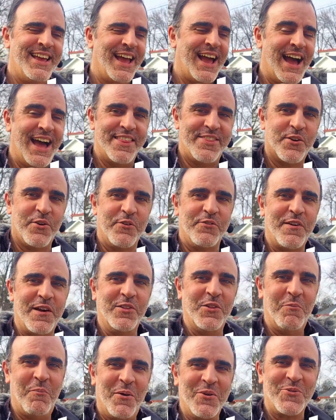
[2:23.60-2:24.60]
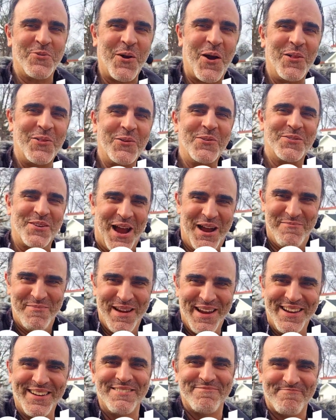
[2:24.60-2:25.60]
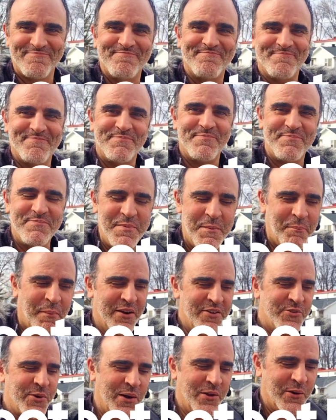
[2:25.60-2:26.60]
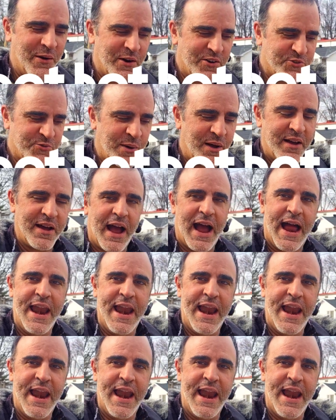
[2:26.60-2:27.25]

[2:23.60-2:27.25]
their fellow Montrealers. I'm a Montrealer as well.